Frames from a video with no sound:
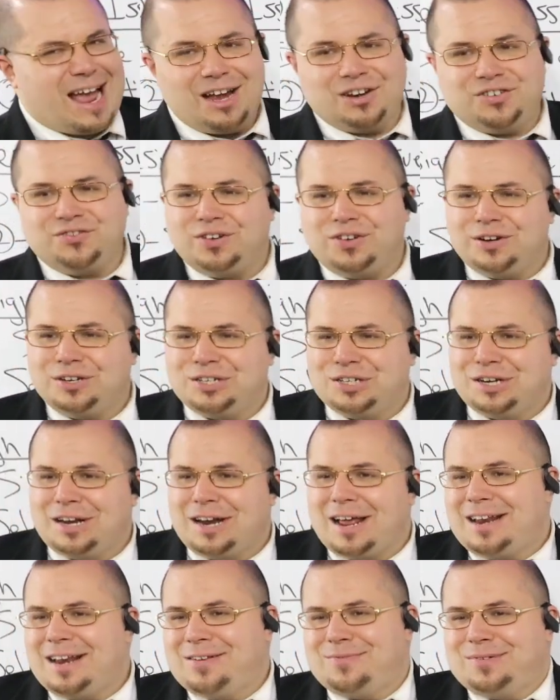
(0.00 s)
function, and
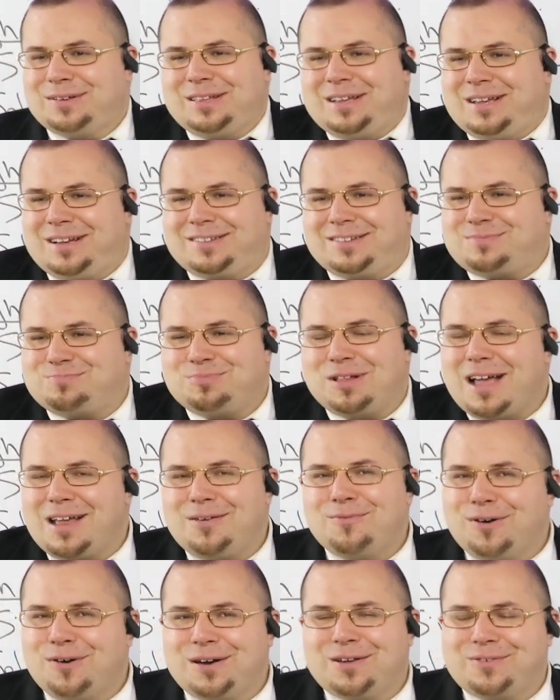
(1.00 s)
I didn't really explain
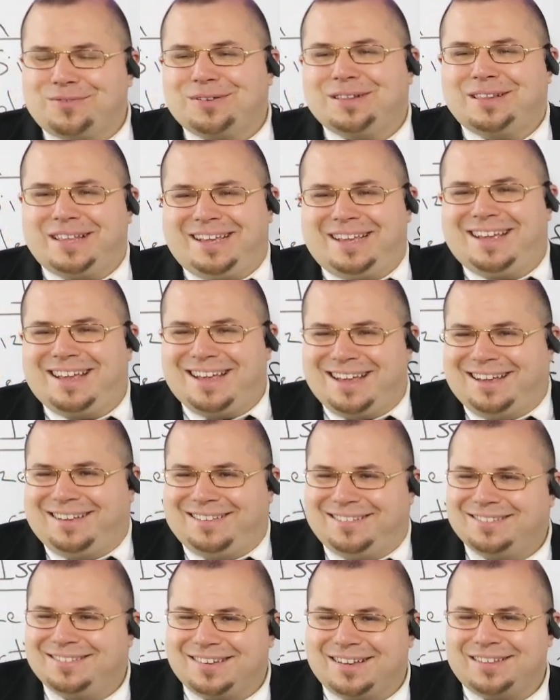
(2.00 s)
what it really
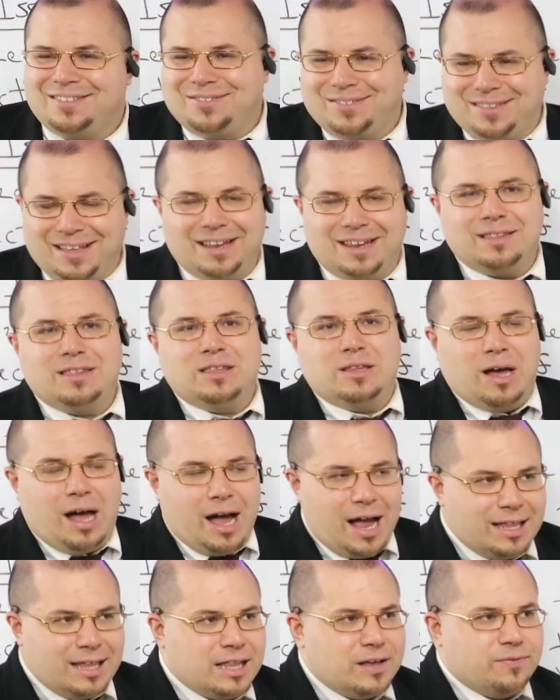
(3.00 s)
is other than the
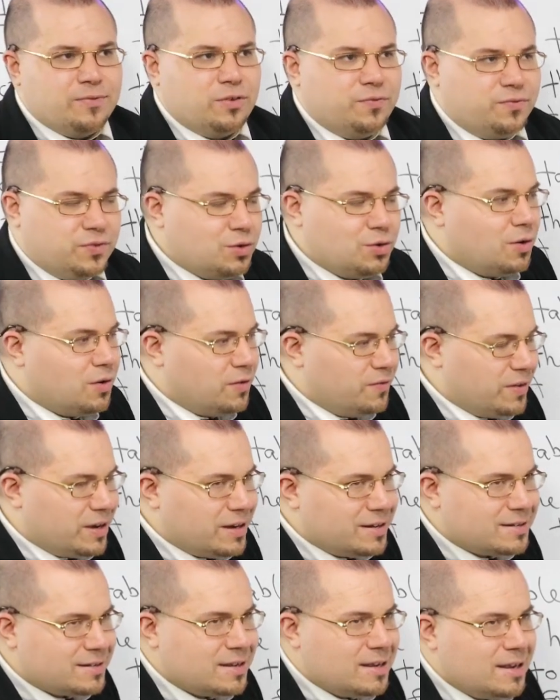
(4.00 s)
high-level view of
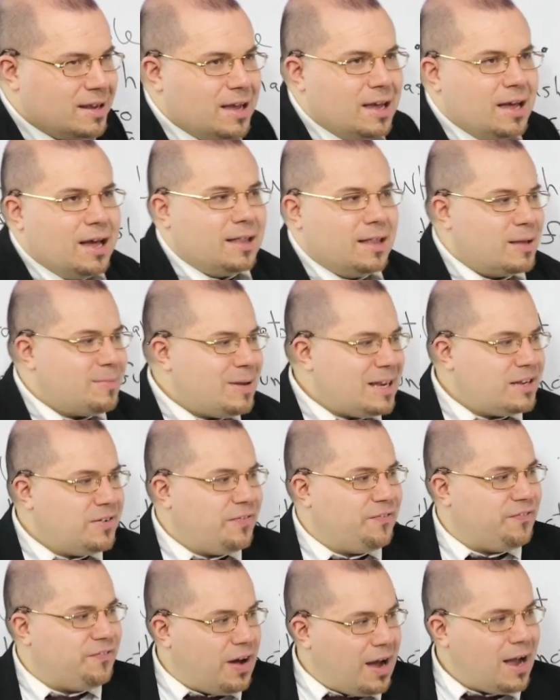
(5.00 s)
it. Let me
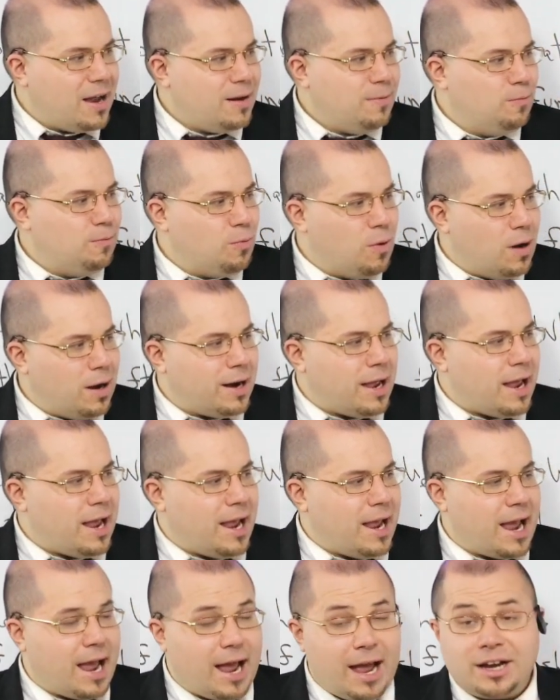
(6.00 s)
define what a
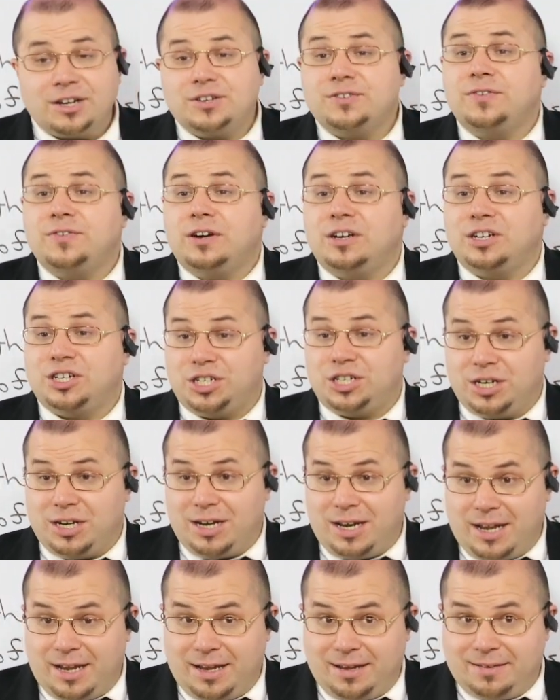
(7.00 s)
hash function
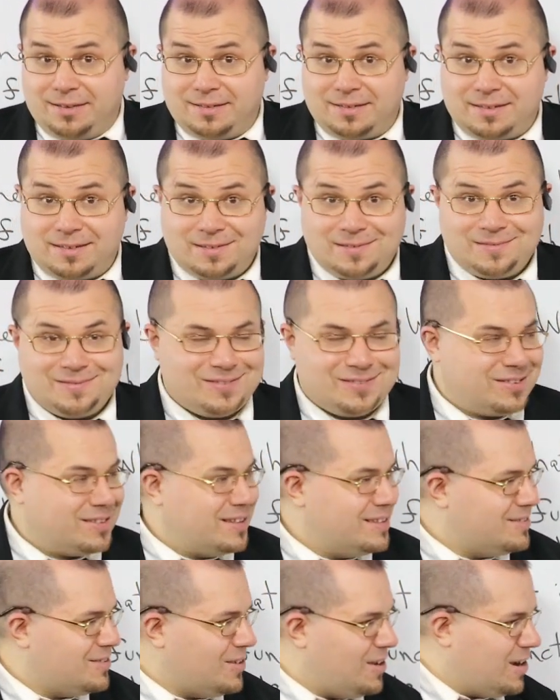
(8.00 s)
is. So
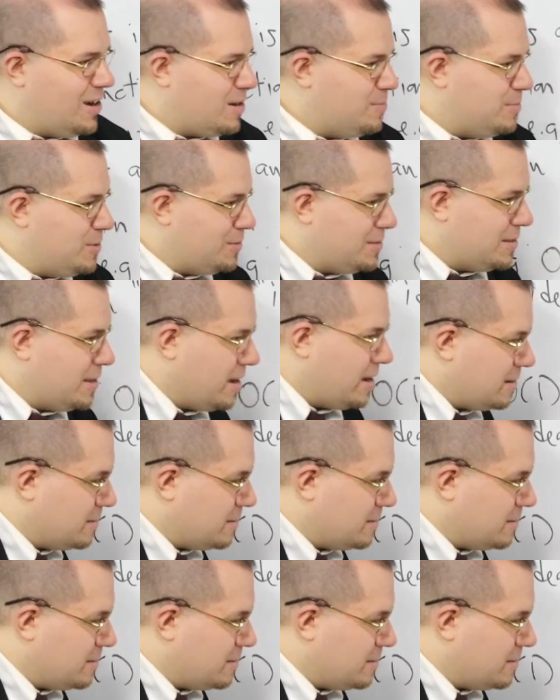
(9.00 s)
let's talk about that.